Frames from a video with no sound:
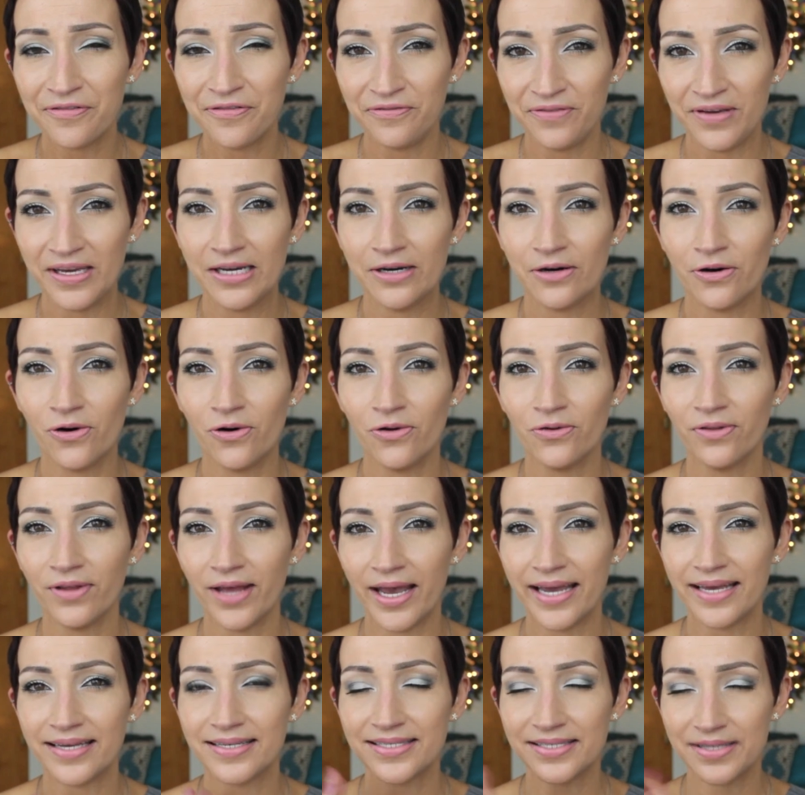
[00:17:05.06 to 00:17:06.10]
feel
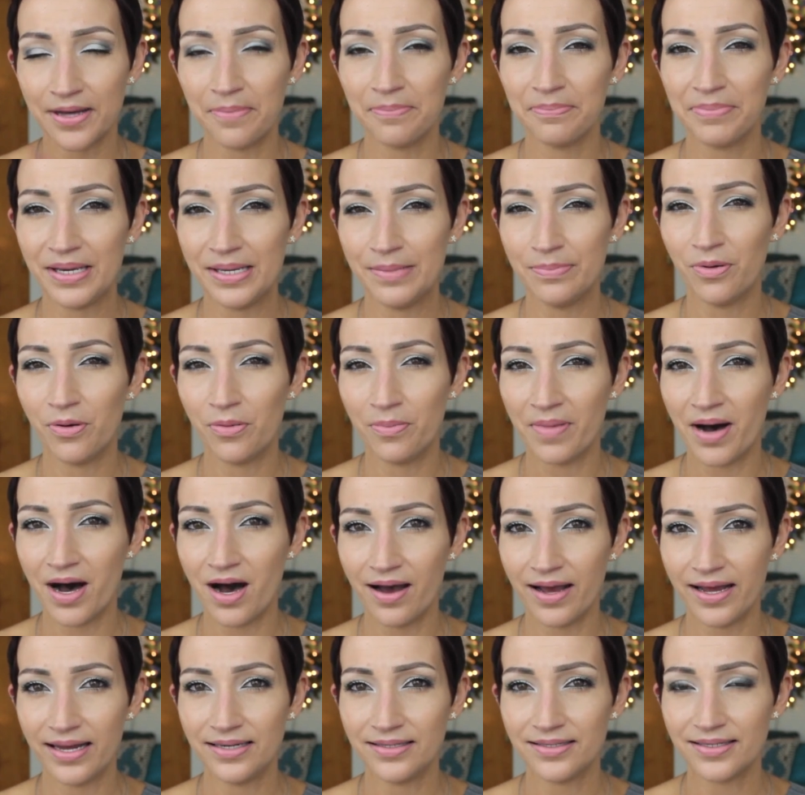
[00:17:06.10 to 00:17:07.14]
like some people
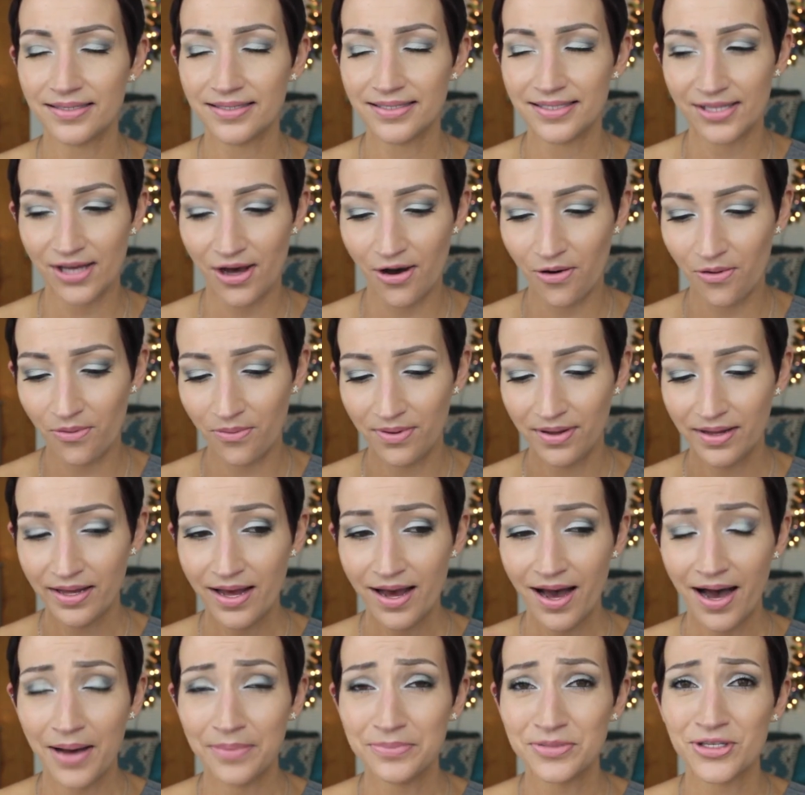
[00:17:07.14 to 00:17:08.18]
mind. So
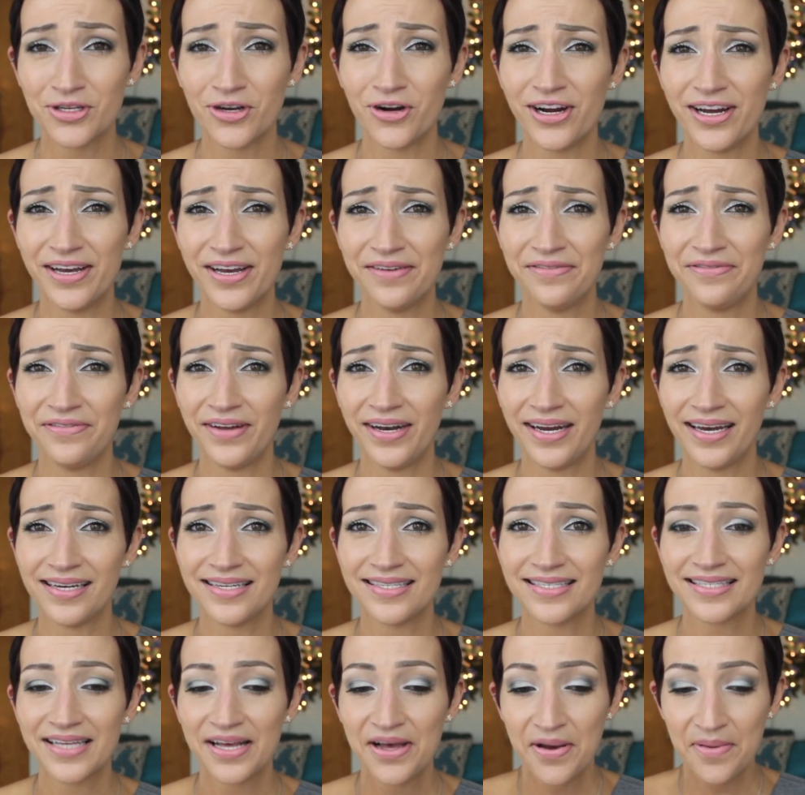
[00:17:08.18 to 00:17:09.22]
I'm sorry if it
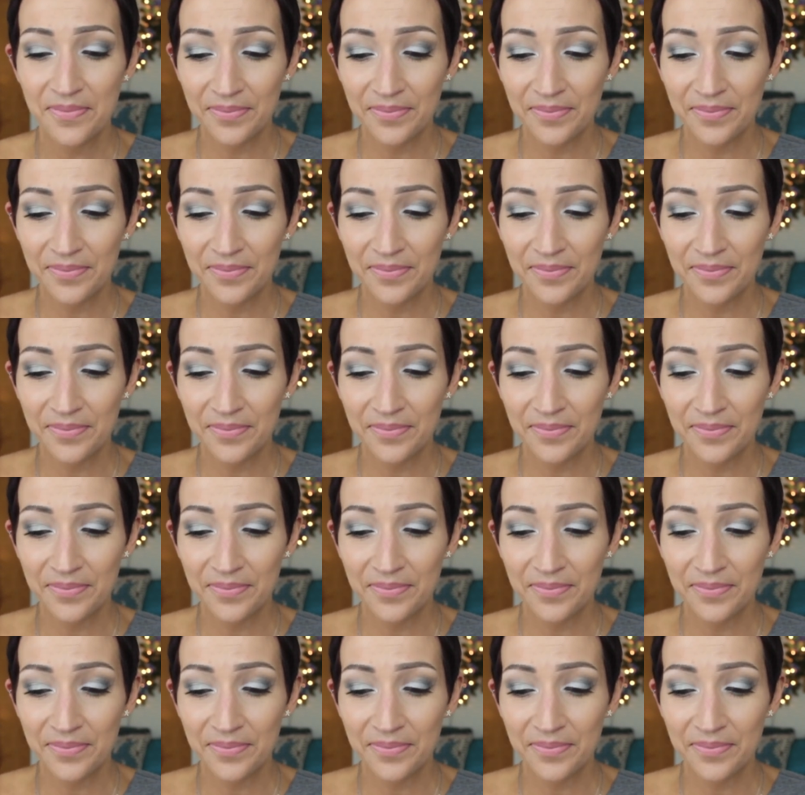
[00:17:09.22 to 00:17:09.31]
is.